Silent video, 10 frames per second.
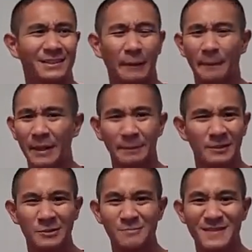It's like
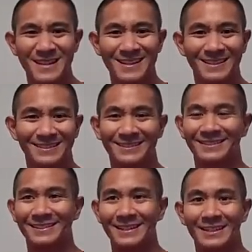people you meet
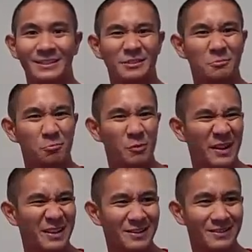and just
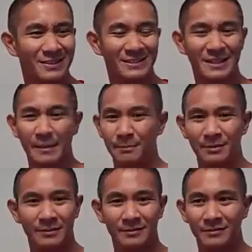weird type
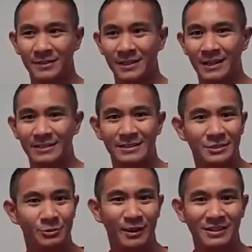of
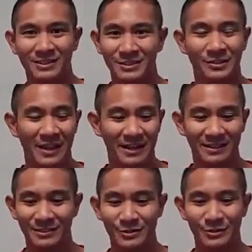situations you get
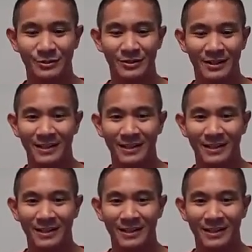into.